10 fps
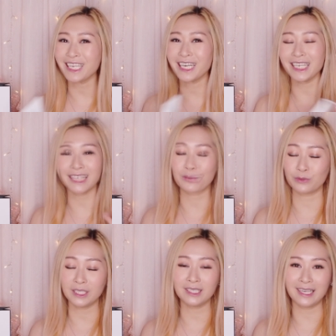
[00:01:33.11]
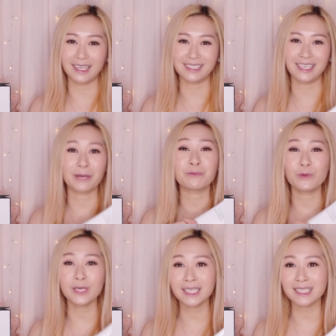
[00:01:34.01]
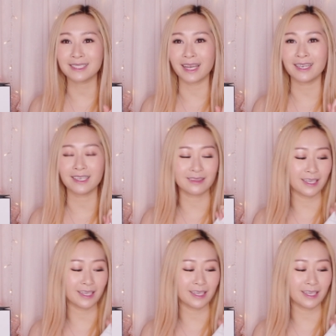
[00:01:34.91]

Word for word: here in 3 days, and I'm really excited.